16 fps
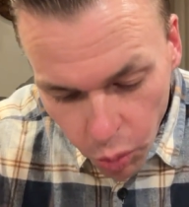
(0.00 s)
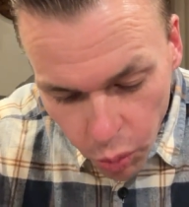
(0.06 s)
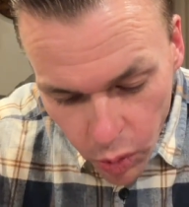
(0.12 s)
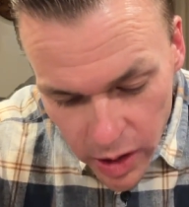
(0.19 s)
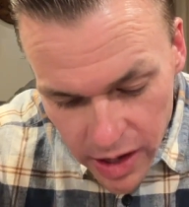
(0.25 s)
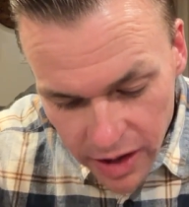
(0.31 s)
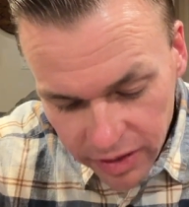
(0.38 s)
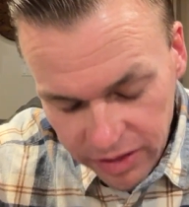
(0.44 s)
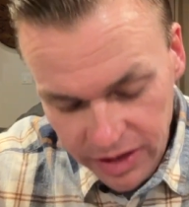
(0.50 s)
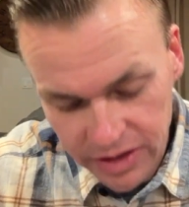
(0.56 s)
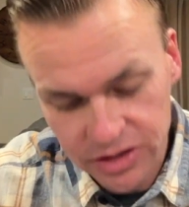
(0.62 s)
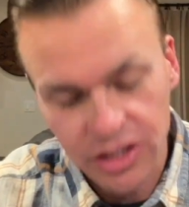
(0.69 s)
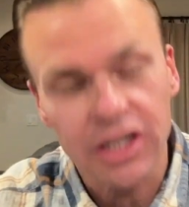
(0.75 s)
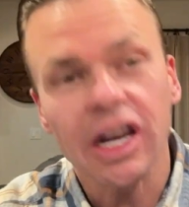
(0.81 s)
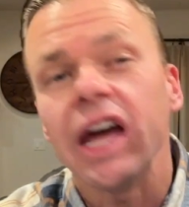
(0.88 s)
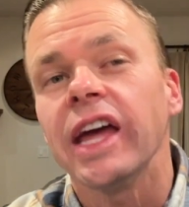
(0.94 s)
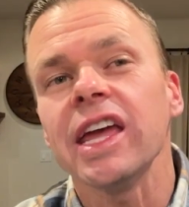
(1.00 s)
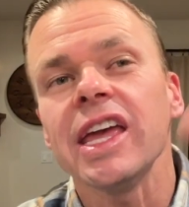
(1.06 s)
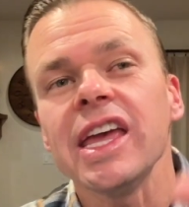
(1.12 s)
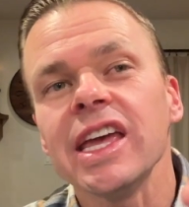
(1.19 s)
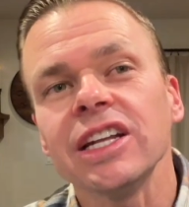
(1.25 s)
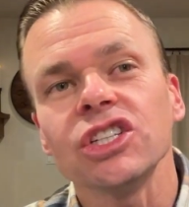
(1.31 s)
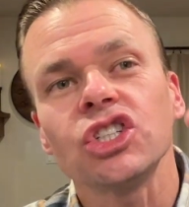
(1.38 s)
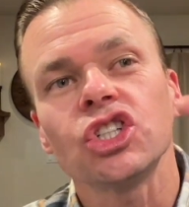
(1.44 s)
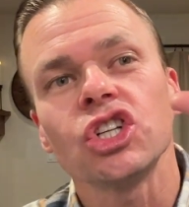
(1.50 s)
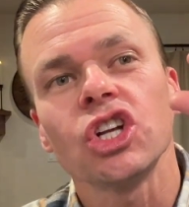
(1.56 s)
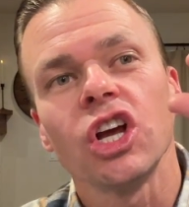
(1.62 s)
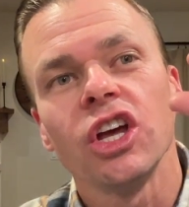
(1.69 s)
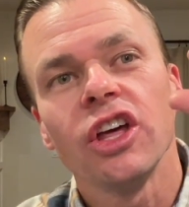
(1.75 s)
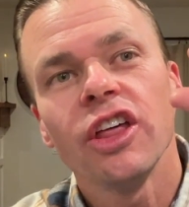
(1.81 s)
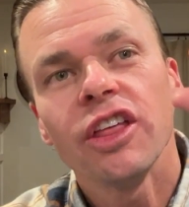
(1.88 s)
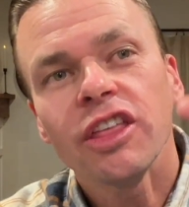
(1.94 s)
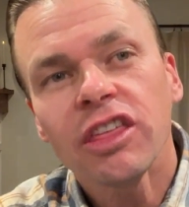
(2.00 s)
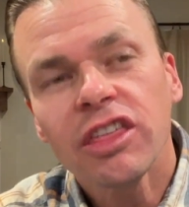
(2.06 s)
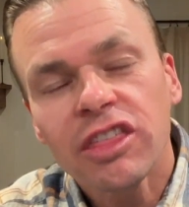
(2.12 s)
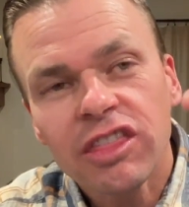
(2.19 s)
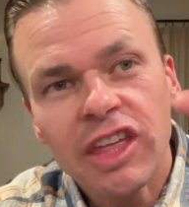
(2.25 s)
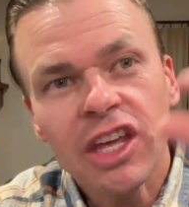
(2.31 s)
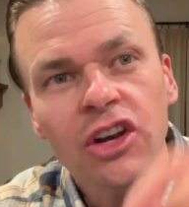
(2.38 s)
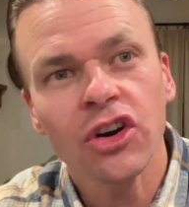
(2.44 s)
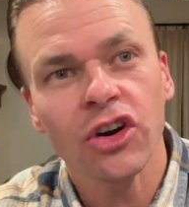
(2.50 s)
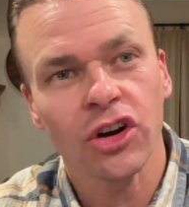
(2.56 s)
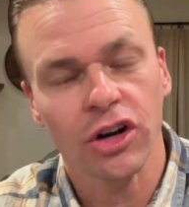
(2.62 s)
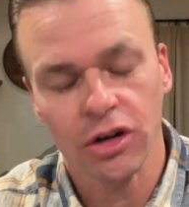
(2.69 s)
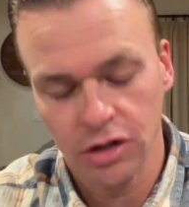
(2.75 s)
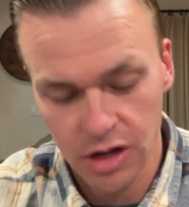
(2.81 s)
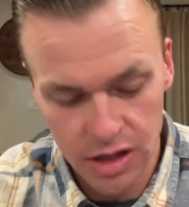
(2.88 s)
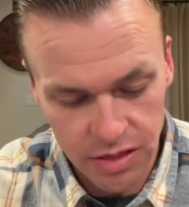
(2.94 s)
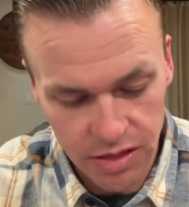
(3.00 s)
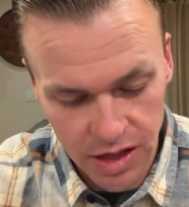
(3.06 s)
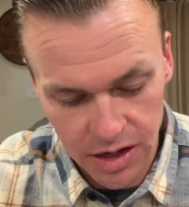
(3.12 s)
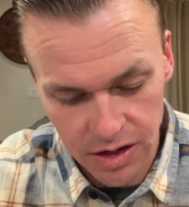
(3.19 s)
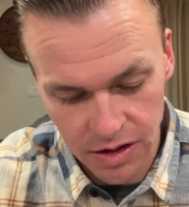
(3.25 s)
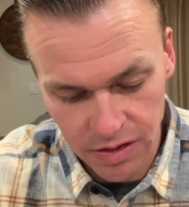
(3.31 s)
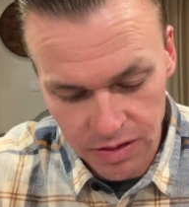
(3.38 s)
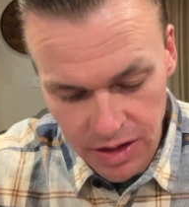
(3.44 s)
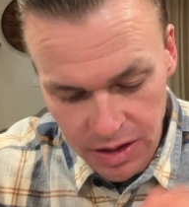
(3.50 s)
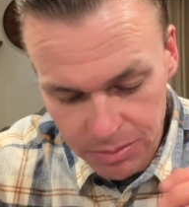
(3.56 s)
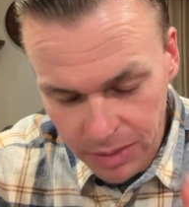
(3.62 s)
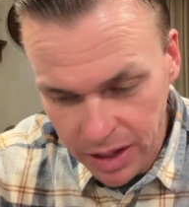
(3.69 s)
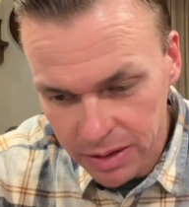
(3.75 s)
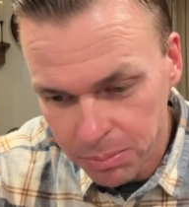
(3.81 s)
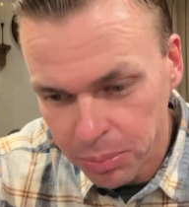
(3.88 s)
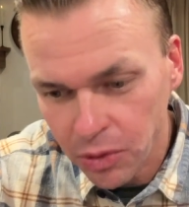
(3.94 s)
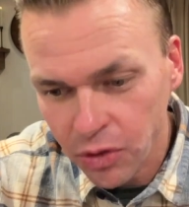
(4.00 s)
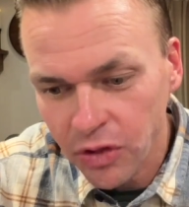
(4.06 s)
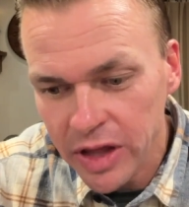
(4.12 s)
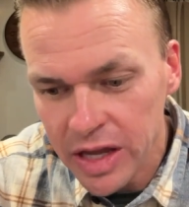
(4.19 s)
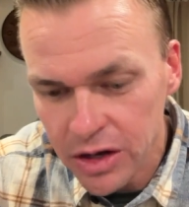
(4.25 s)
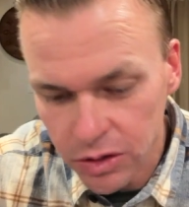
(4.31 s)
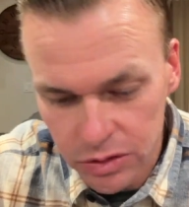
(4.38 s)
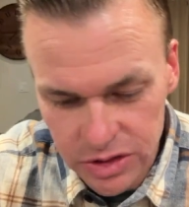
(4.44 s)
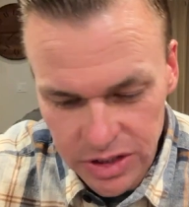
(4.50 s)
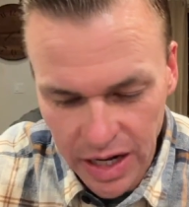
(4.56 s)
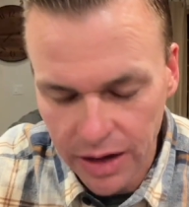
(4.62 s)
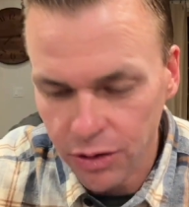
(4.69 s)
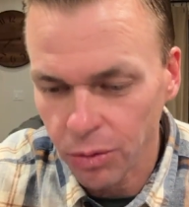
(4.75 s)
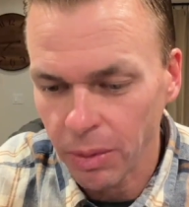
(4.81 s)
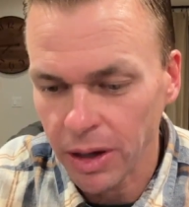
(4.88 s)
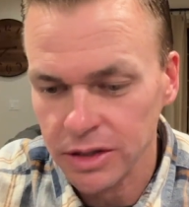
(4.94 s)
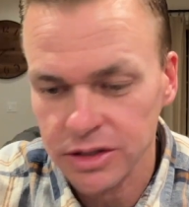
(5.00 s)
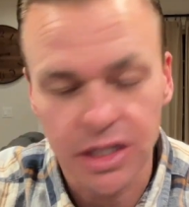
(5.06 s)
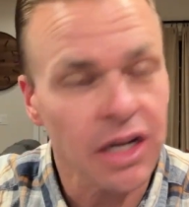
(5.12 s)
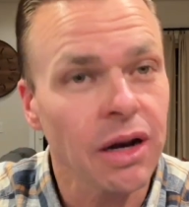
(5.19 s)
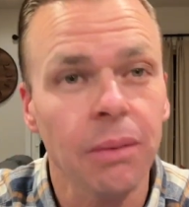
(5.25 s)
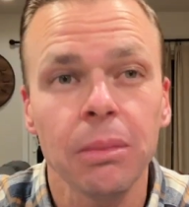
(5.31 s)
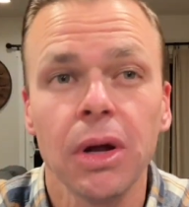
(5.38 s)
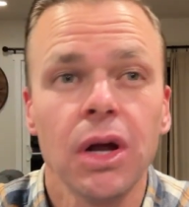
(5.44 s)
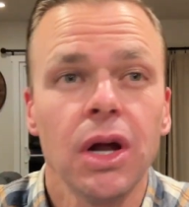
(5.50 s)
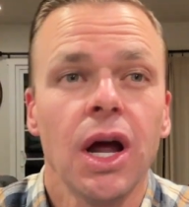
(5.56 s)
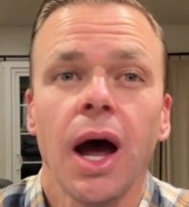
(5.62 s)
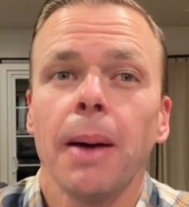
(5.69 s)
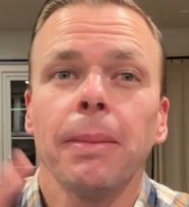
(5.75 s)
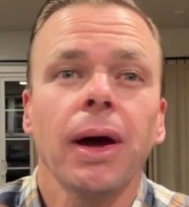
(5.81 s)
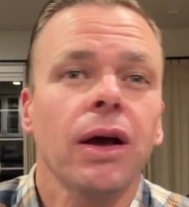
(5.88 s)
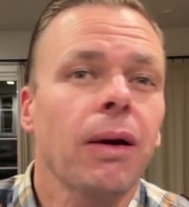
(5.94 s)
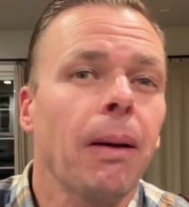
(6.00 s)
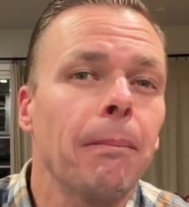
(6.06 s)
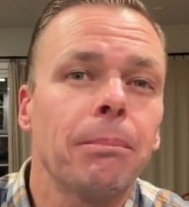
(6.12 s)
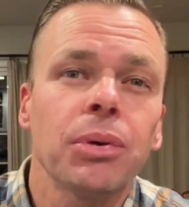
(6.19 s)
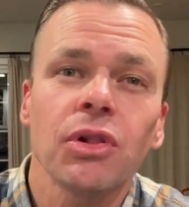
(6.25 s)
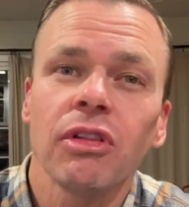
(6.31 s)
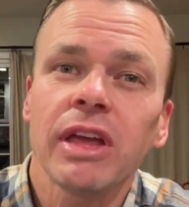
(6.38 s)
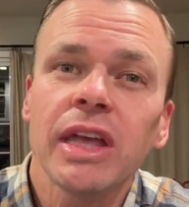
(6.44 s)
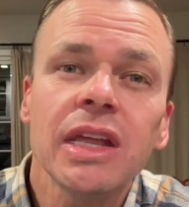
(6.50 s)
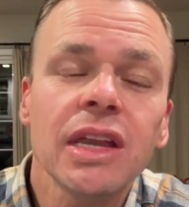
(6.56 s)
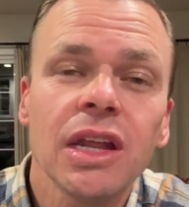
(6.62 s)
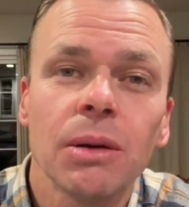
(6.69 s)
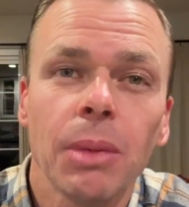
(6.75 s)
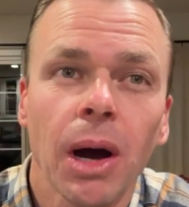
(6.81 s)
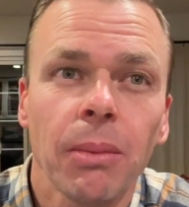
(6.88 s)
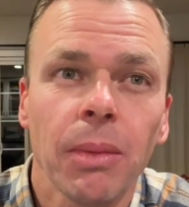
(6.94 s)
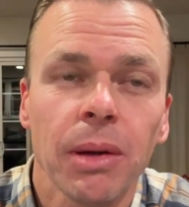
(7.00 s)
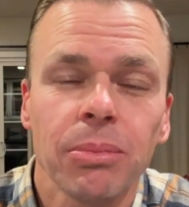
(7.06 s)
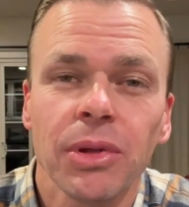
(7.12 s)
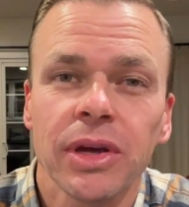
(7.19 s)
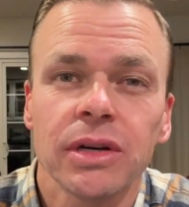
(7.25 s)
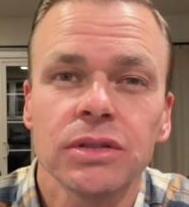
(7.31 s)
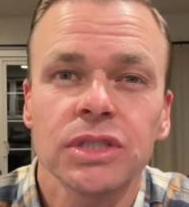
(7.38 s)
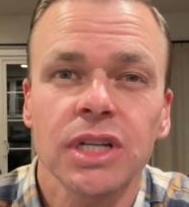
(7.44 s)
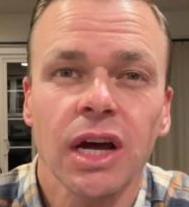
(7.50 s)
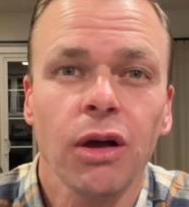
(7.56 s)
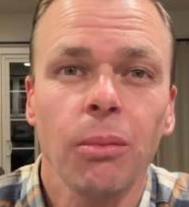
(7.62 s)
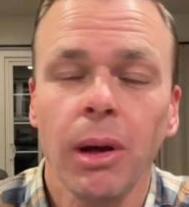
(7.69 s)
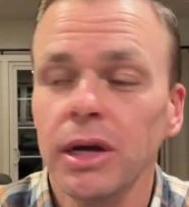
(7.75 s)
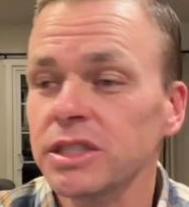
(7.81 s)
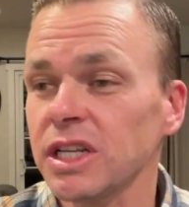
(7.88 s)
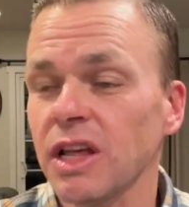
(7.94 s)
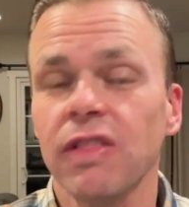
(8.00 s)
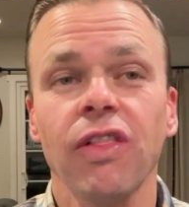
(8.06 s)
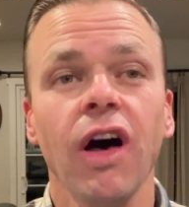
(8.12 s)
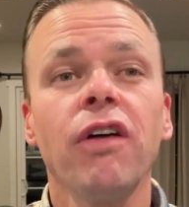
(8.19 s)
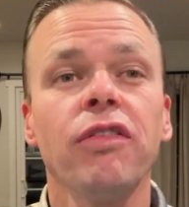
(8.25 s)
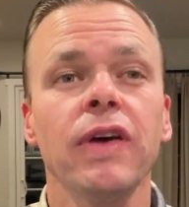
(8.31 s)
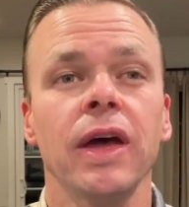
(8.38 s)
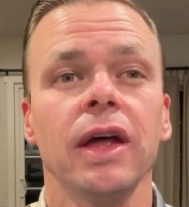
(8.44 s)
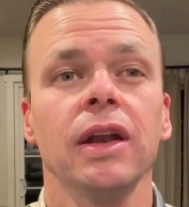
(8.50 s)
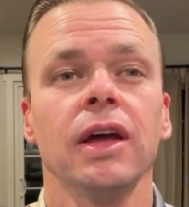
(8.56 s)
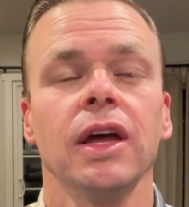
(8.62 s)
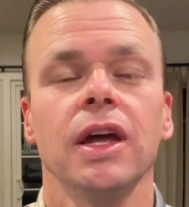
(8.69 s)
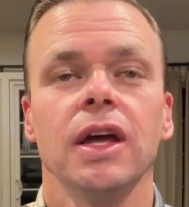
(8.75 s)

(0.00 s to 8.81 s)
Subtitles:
width. It's an inch thinner than my Plano tackle box. And I'm not complaining about my Plano tackle box. I love it.